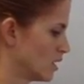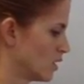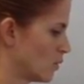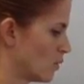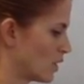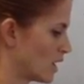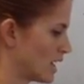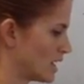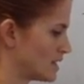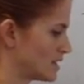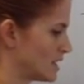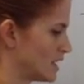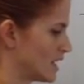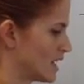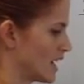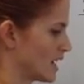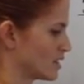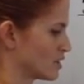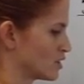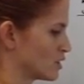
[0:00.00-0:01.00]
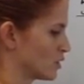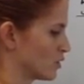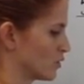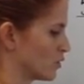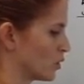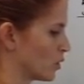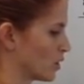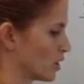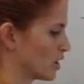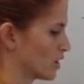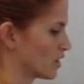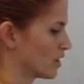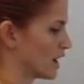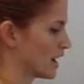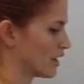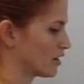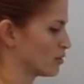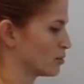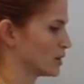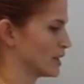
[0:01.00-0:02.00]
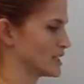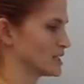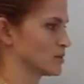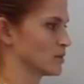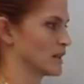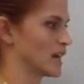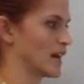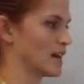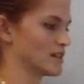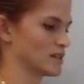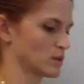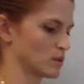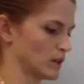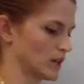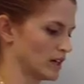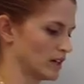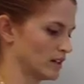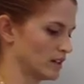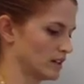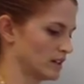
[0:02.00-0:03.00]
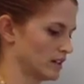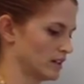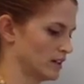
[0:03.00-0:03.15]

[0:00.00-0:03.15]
When I see an x to the 4th, I can replace it with a squared.